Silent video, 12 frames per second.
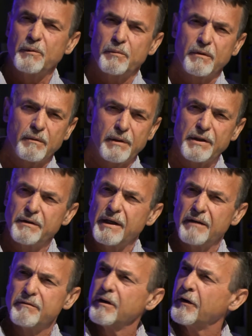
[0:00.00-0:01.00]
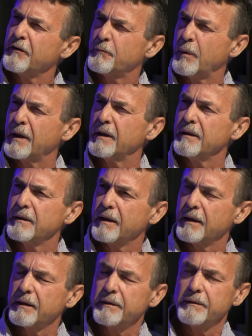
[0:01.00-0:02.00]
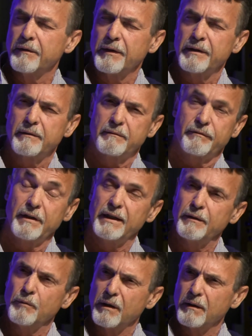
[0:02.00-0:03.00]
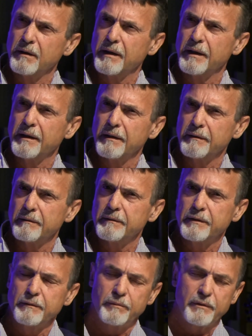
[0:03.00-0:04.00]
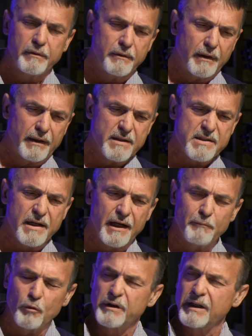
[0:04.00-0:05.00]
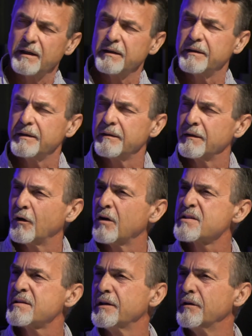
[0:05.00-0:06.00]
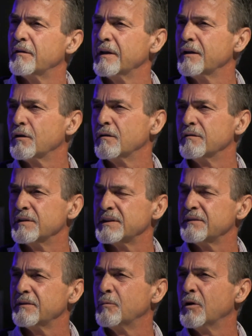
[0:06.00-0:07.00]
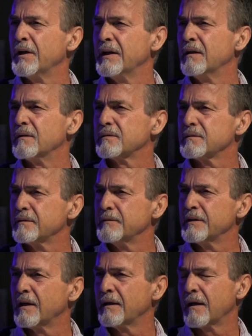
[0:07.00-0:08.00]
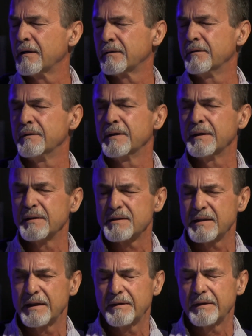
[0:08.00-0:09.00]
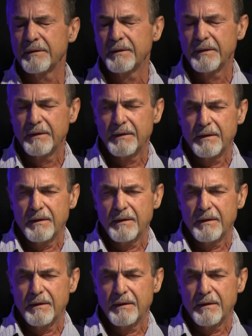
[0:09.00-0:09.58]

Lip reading: most people, when you have a lot of pain and you're not feeling well and you understand mortality, the last thing you think of is everybody else. I mean, I couldn't understand that.